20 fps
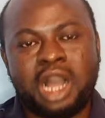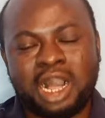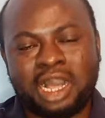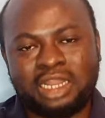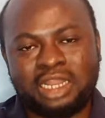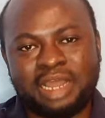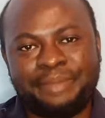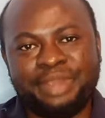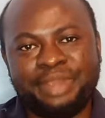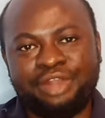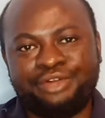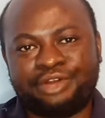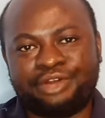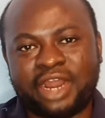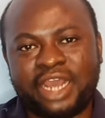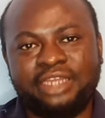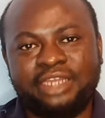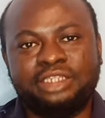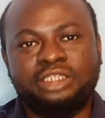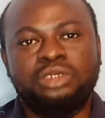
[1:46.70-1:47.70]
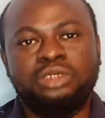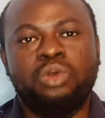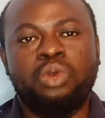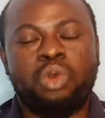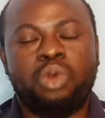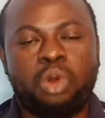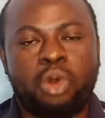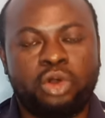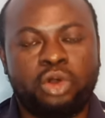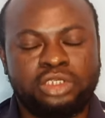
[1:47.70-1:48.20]
academic
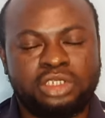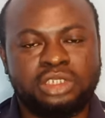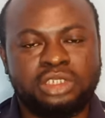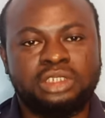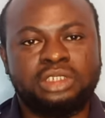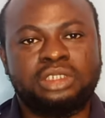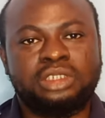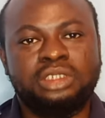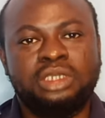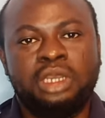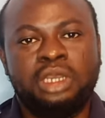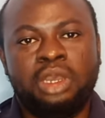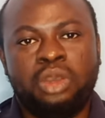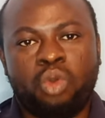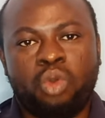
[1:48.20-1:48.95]
writing courses,